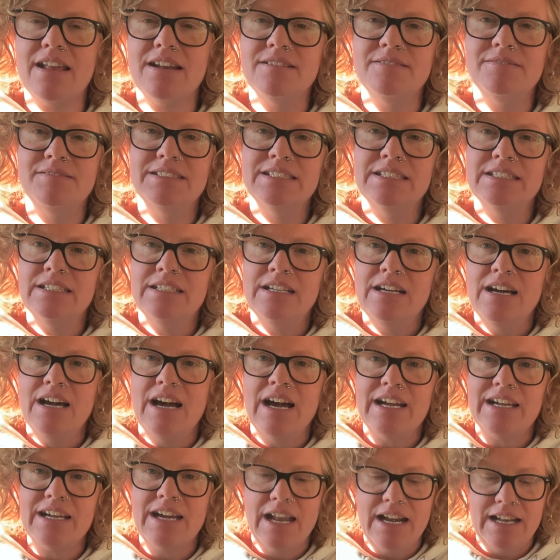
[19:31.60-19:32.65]
and
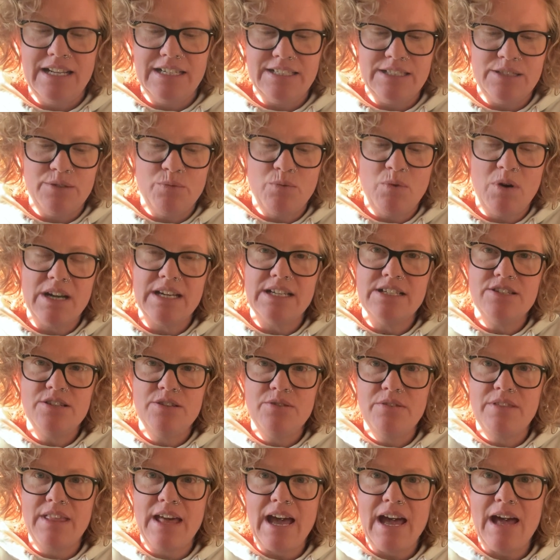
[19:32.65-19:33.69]
I kind of didn't want to
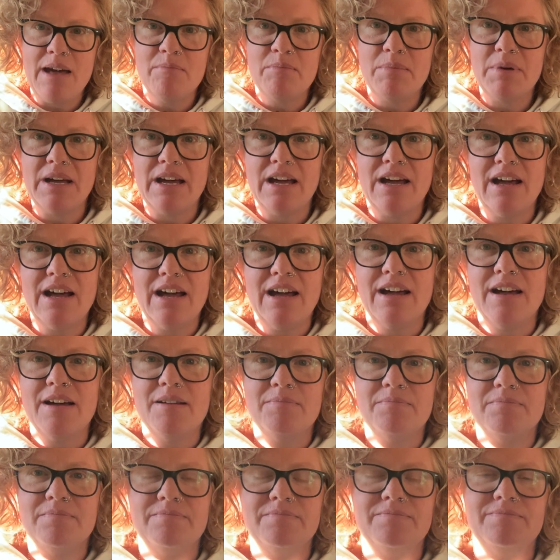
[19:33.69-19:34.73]
do that, but
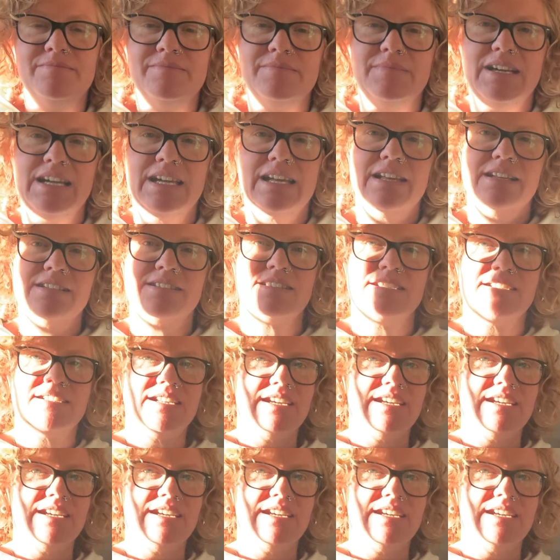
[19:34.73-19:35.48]
I guess it